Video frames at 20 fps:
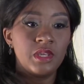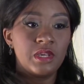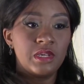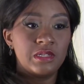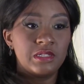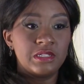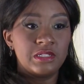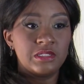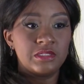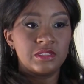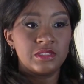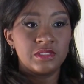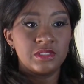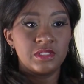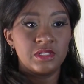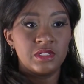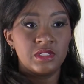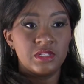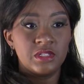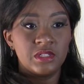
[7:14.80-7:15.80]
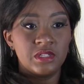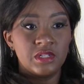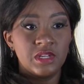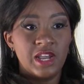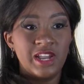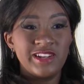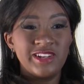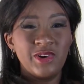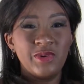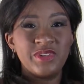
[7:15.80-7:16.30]
I
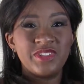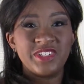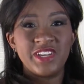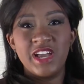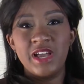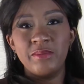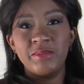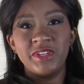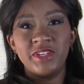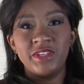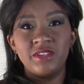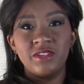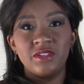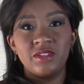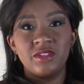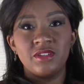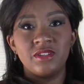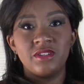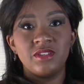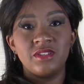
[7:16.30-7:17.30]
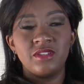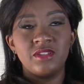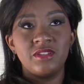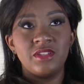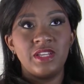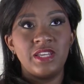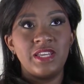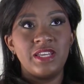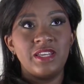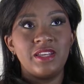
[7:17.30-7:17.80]
know it's coming,
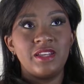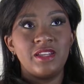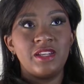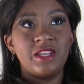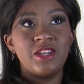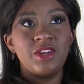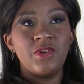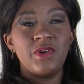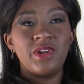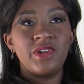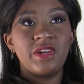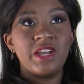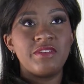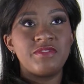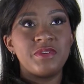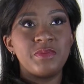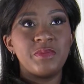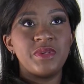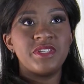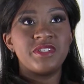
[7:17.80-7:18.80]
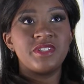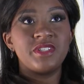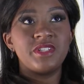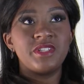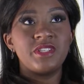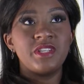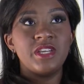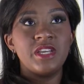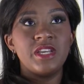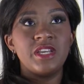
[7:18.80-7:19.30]
and I know I don't have to miss
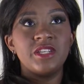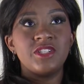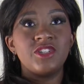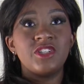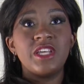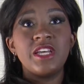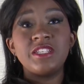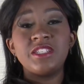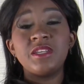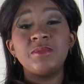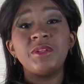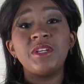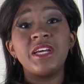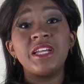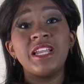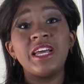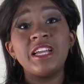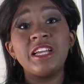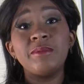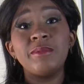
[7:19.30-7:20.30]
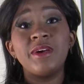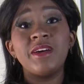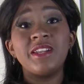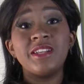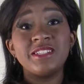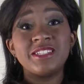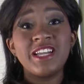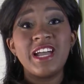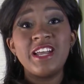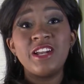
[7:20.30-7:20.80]
it. So that's something I like about it.
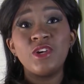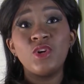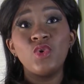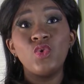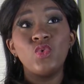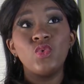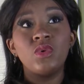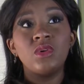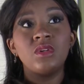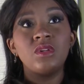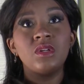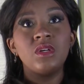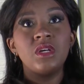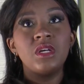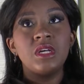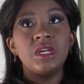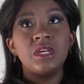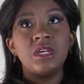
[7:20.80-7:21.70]
It's kind of cool.